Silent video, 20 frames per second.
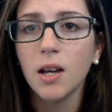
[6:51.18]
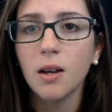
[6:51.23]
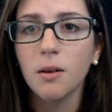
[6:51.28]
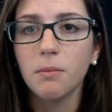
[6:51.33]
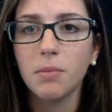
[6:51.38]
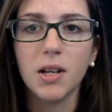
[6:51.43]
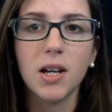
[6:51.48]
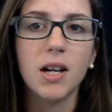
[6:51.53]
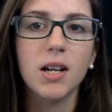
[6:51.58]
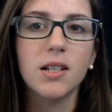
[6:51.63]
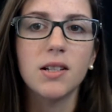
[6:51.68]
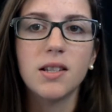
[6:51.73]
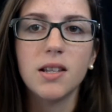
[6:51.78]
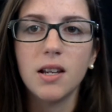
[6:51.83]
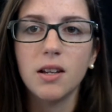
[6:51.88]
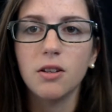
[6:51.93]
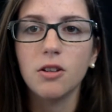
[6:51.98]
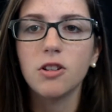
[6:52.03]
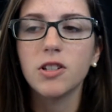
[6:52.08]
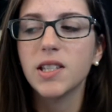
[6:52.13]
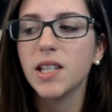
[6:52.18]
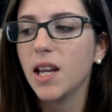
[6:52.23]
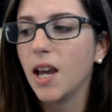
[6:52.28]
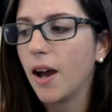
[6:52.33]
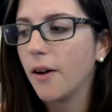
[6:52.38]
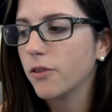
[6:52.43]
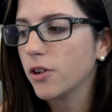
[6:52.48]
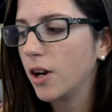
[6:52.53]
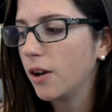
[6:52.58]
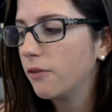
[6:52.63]
because you'll see
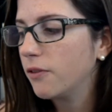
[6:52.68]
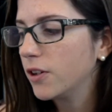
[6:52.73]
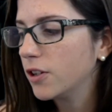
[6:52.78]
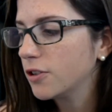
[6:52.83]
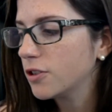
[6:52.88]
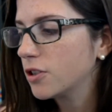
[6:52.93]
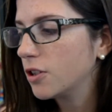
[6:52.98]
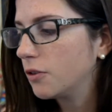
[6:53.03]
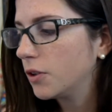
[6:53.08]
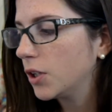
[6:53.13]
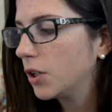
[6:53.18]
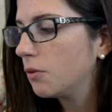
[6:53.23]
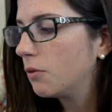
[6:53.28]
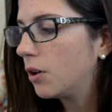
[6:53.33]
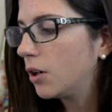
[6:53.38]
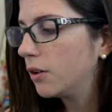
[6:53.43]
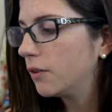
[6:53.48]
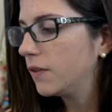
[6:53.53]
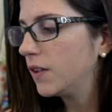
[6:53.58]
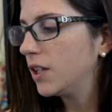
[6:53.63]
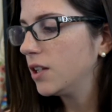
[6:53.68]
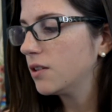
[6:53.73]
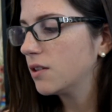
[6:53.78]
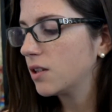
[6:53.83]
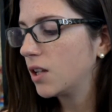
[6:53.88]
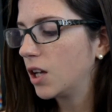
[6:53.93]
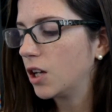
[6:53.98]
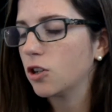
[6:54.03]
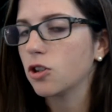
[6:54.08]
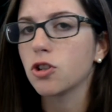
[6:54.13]
after I finish showing you all these
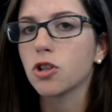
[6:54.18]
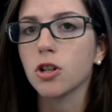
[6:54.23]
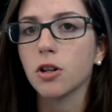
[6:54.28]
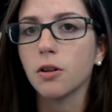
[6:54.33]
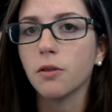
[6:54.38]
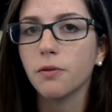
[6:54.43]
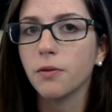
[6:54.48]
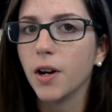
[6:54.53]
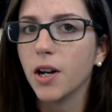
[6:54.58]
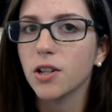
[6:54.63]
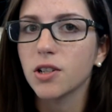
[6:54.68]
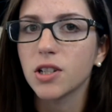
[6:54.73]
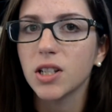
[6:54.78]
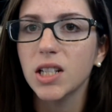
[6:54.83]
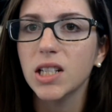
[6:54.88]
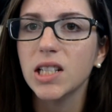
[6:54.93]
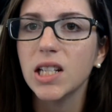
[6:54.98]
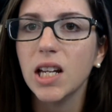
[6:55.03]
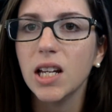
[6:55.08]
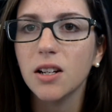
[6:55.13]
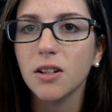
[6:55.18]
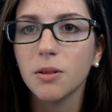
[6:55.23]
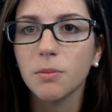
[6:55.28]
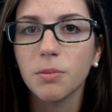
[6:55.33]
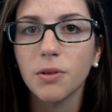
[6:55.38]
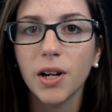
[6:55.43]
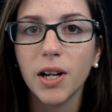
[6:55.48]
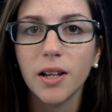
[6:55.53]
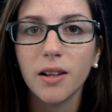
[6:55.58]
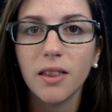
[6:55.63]
like SureFresh container
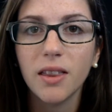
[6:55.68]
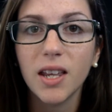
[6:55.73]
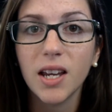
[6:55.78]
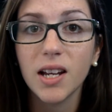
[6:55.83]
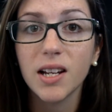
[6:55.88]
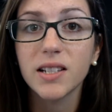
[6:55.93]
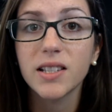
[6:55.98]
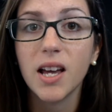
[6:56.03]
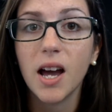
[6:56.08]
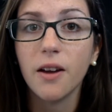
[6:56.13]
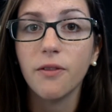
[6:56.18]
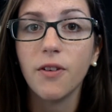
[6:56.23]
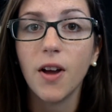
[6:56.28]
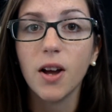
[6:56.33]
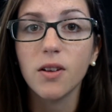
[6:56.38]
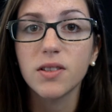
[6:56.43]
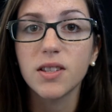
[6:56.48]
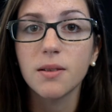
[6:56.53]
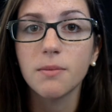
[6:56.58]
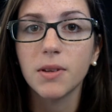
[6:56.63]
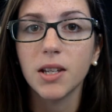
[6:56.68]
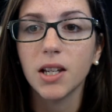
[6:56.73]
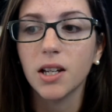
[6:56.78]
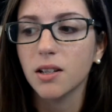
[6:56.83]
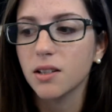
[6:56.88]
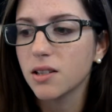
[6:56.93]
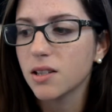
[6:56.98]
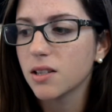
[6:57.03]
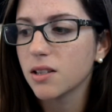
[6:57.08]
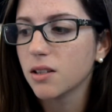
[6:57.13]
brand things, I found something
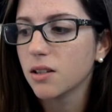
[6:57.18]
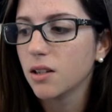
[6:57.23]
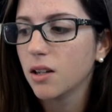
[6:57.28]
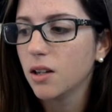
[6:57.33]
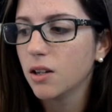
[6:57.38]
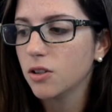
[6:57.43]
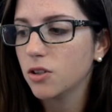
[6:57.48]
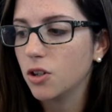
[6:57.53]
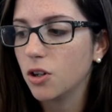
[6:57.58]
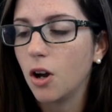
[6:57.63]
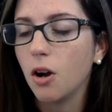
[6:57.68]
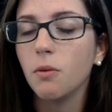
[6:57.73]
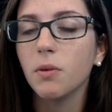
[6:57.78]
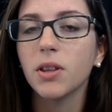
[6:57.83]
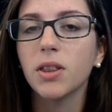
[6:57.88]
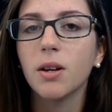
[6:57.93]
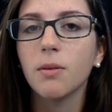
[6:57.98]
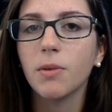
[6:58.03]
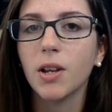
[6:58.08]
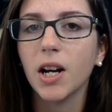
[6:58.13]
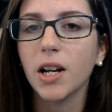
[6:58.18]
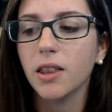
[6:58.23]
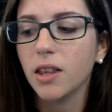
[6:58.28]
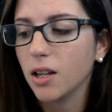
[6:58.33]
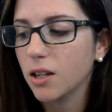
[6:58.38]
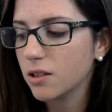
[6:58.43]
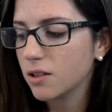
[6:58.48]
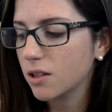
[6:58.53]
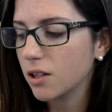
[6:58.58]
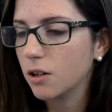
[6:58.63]
else to go with them that I
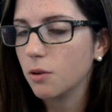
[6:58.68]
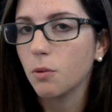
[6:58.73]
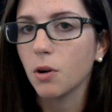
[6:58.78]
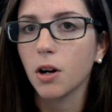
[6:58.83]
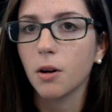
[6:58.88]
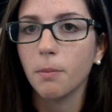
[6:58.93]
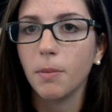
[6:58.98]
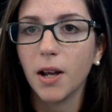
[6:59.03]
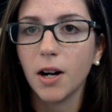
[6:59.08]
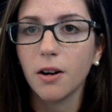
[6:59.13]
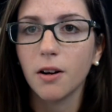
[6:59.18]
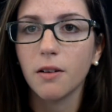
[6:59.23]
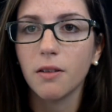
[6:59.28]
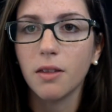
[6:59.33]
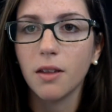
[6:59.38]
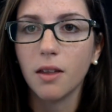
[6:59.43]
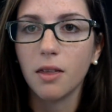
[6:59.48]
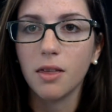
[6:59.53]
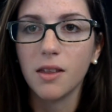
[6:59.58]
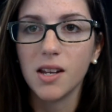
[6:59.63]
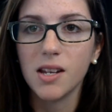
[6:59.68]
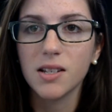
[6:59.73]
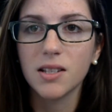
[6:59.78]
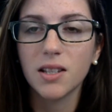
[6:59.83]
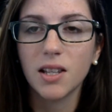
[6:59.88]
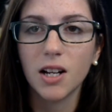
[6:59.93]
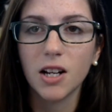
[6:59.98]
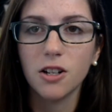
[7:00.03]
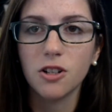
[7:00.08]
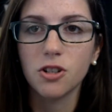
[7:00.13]
think is going to work better than these
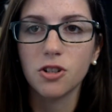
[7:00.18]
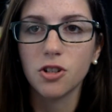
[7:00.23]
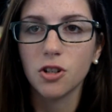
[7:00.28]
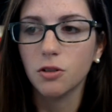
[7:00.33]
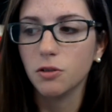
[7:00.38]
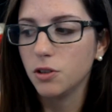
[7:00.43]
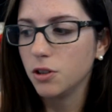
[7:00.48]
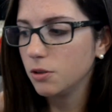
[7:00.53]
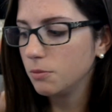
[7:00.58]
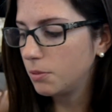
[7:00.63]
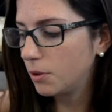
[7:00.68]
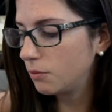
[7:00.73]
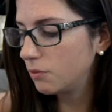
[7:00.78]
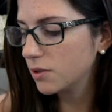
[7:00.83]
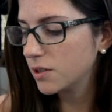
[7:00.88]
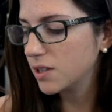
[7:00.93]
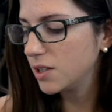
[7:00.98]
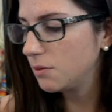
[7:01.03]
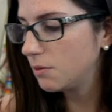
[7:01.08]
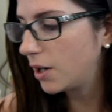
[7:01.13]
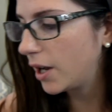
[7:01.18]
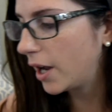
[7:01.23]
that I just showed you, but we'll see what